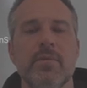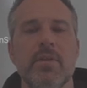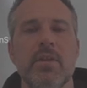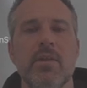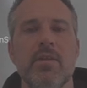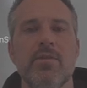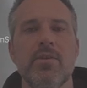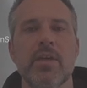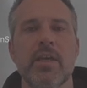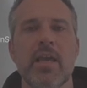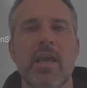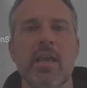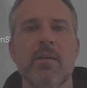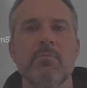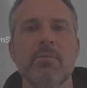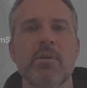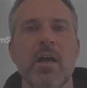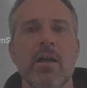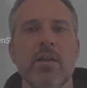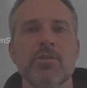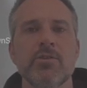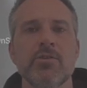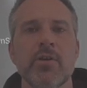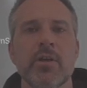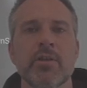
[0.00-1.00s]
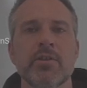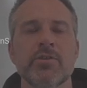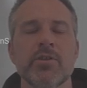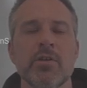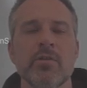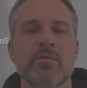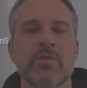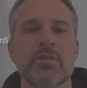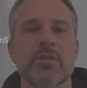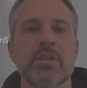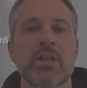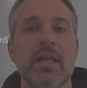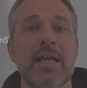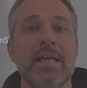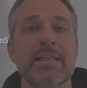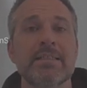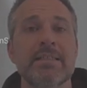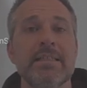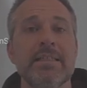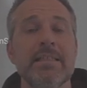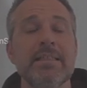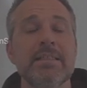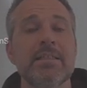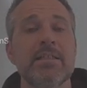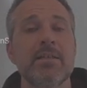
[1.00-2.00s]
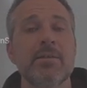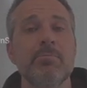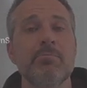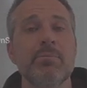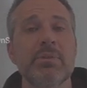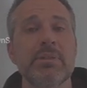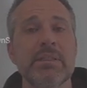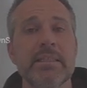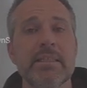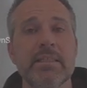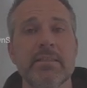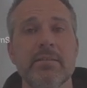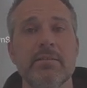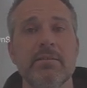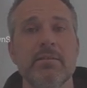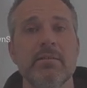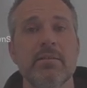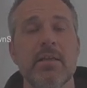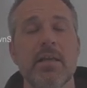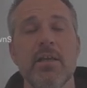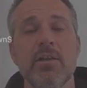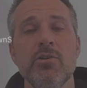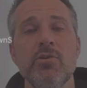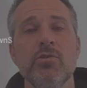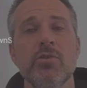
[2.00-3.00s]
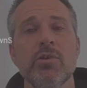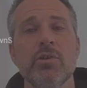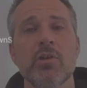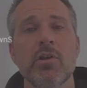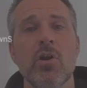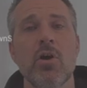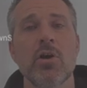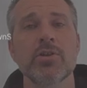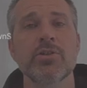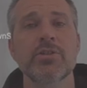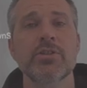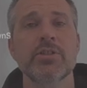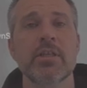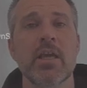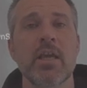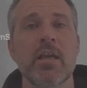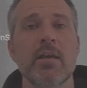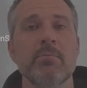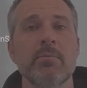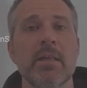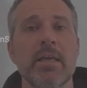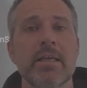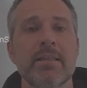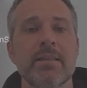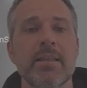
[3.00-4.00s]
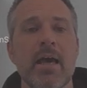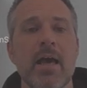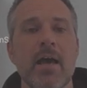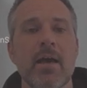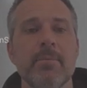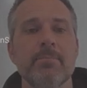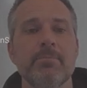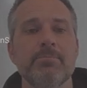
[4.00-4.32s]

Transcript: The game contract service class is complete, and you could launch the game like that.